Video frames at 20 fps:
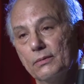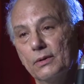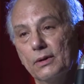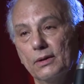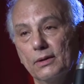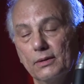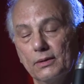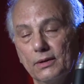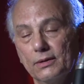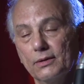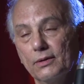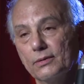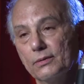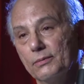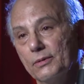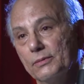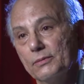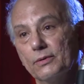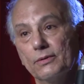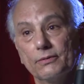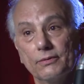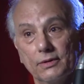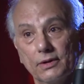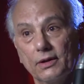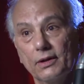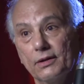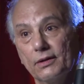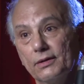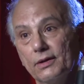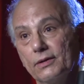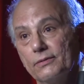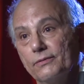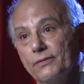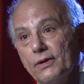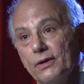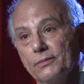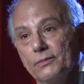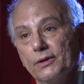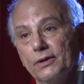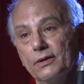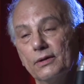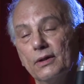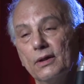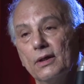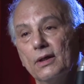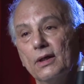another member of the clarinet family.